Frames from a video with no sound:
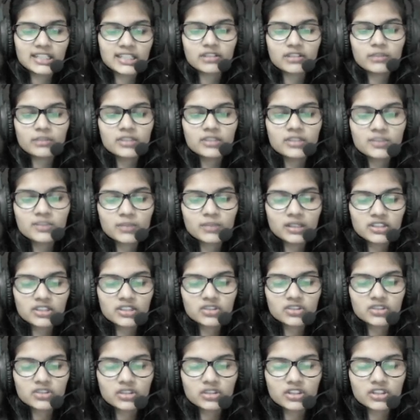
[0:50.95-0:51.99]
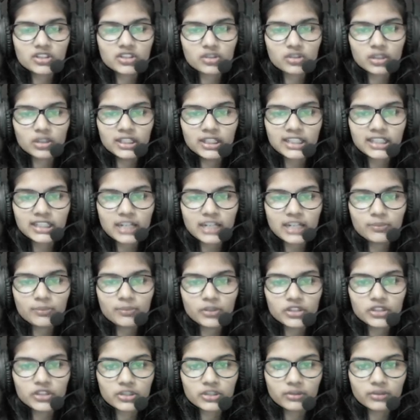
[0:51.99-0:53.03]
So I'm just installing that
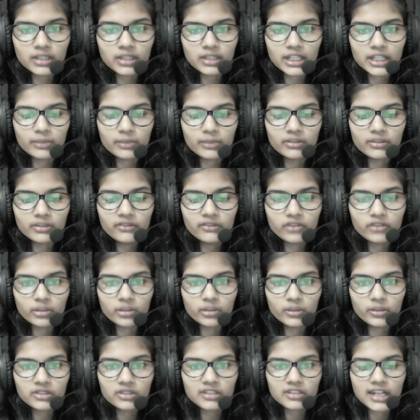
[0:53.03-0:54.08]
particular library for me.